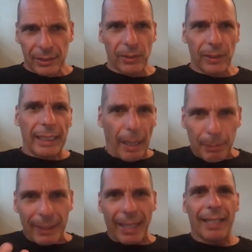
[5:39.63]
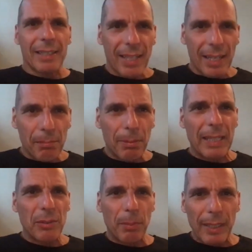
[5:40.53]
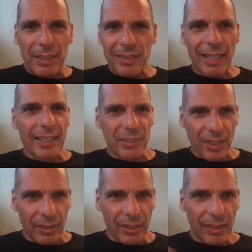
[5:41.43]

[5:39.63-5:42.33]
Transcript: going cap in hand and saying, please, please, let us in.